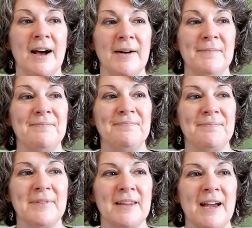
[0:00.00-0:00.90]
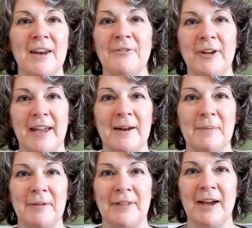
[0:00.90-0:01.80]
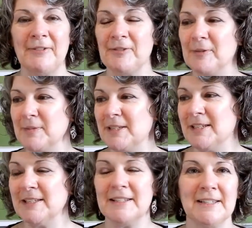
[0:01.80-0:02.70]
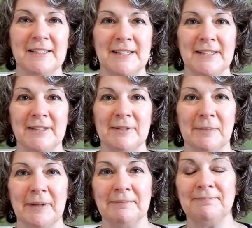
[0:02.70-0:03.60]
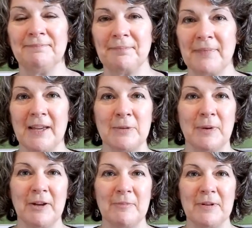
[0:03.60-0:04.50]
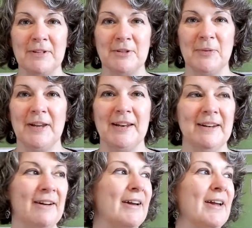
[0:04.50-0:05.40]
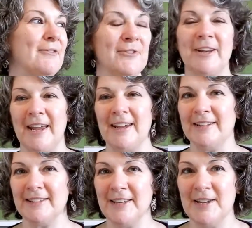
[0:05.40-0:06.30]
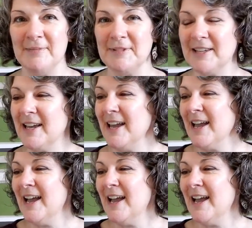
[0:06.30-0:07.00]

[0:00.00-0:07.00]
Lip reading: you kind of forget about that from season to season, but that's what I've been doing every day, it seems.